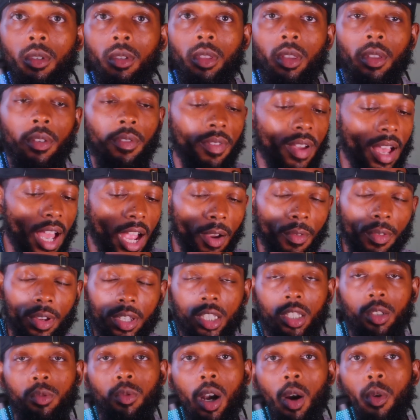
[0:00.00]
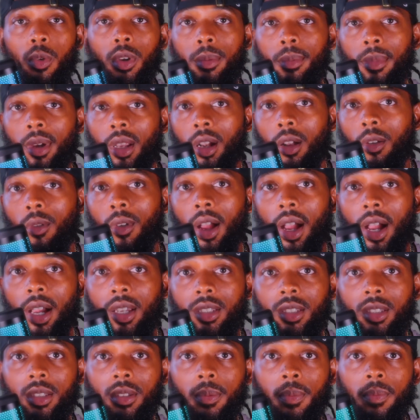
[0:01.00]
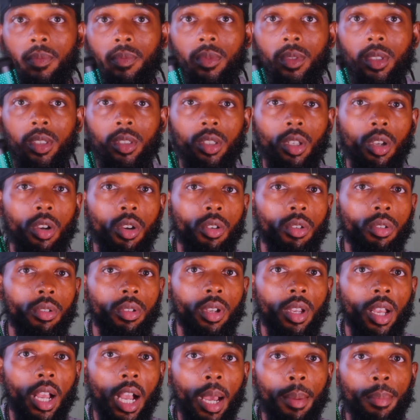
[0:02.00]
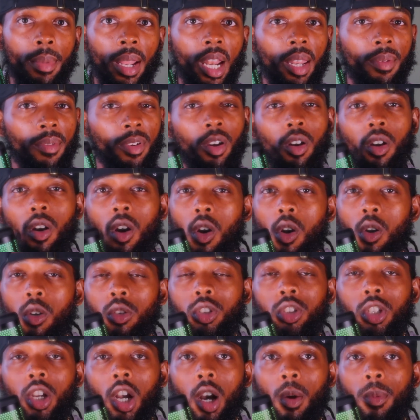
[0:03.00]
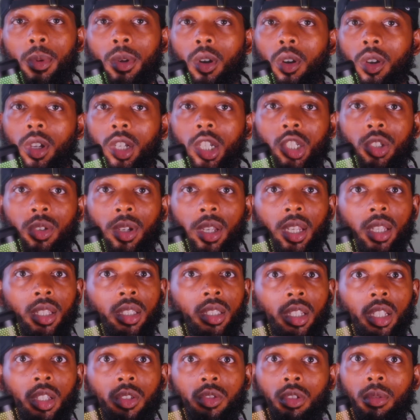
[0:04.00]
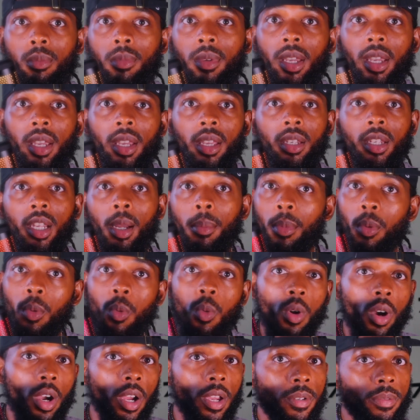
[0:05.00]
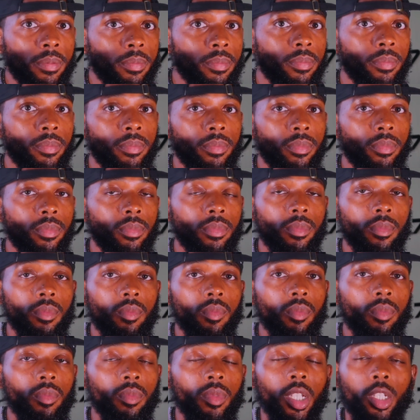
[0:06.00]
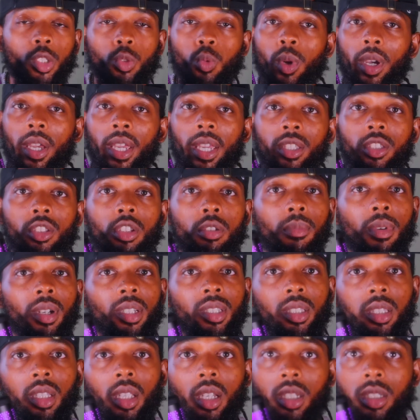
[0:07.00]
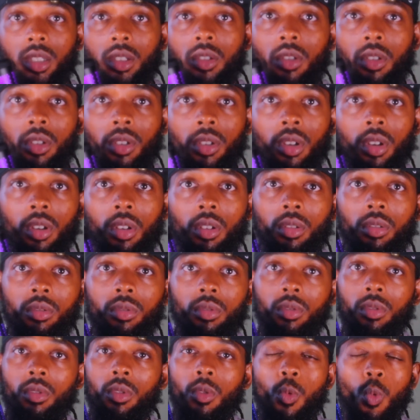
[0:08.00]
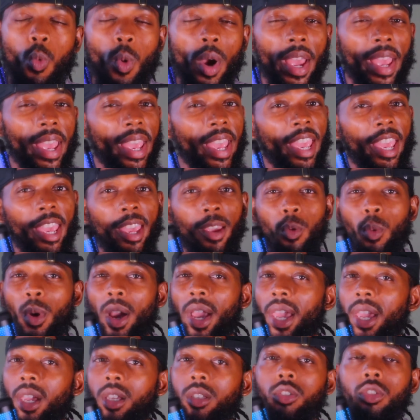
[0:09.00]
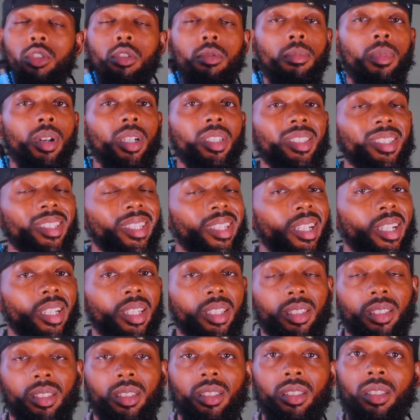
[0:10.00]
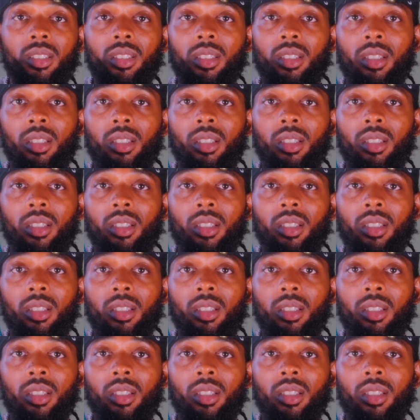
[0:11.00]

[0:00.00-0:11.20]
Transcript: The five reasons why weak men are rising. So I'm not even gonna hold y'all. We're gonna get straight into this one, man. Number one, there's way too much lust going on. Way, way too much lust.